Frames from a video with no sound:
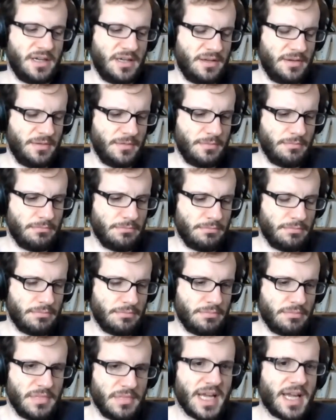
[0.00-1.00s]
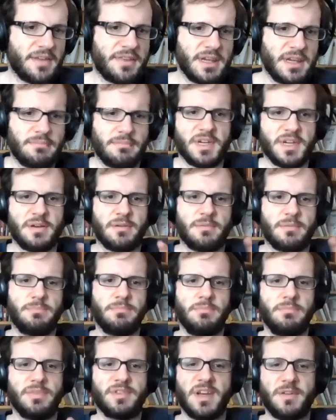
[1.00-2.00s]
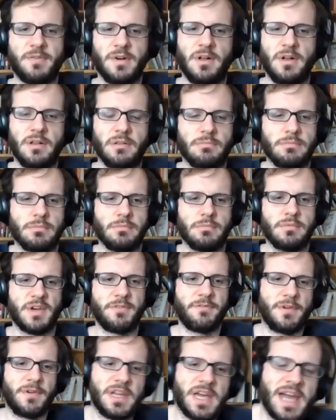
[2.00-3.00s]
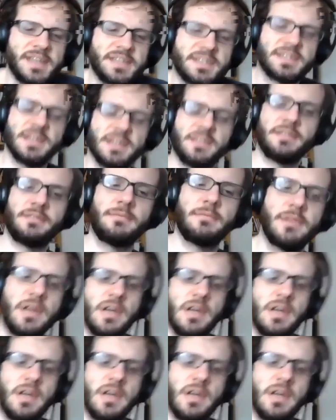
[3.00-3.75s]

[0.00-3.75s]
uh, like I said, there are several different cases and